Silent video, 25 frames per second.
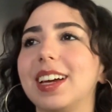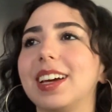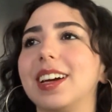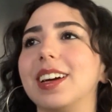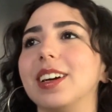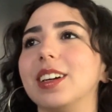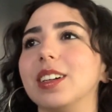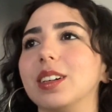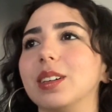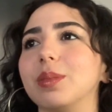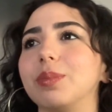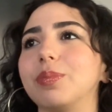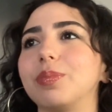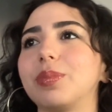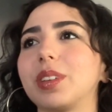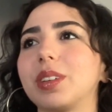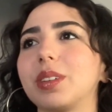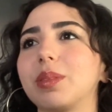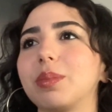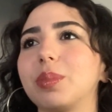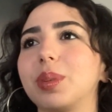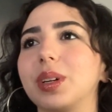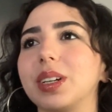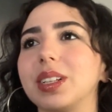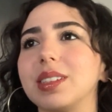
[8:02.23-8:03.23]

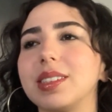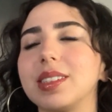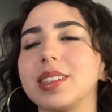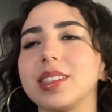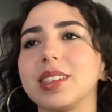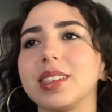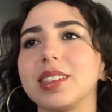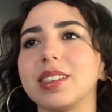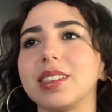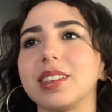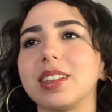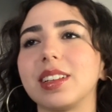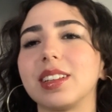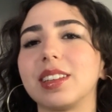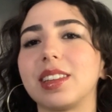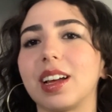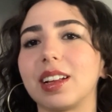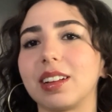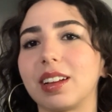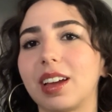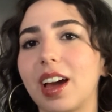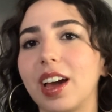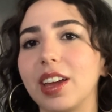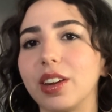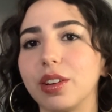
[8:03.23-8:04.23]
But
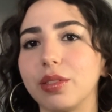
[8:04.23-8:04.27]
that kind